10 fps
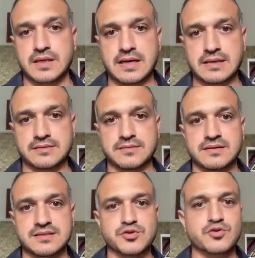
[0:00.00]

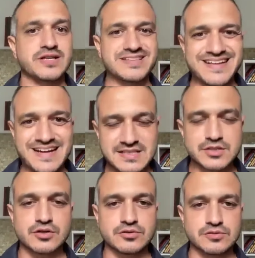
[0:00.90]
And scoring
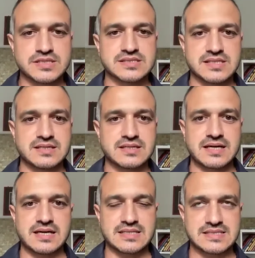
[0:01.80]
9 goals in Serie
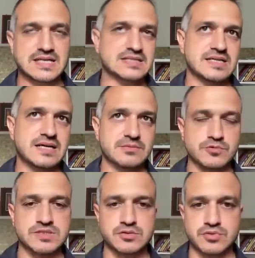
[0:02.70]
A at that time
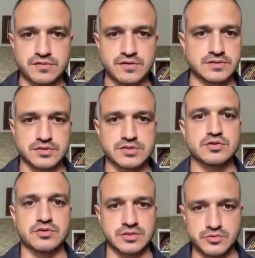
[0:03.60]
was equivalent to
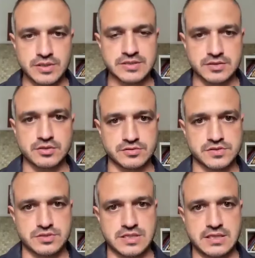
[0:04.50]
scoring 20 goals
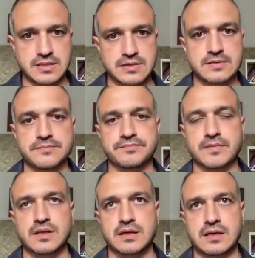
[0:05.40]
today.
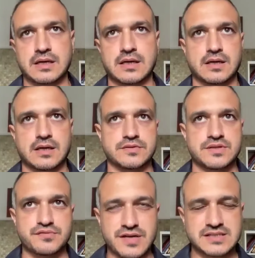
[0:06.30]

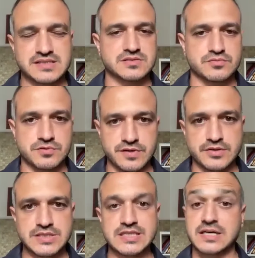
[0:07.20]
Defenses were
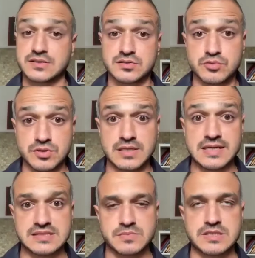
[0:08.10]
very tight. There were
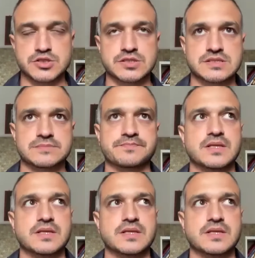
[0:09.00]
less matches.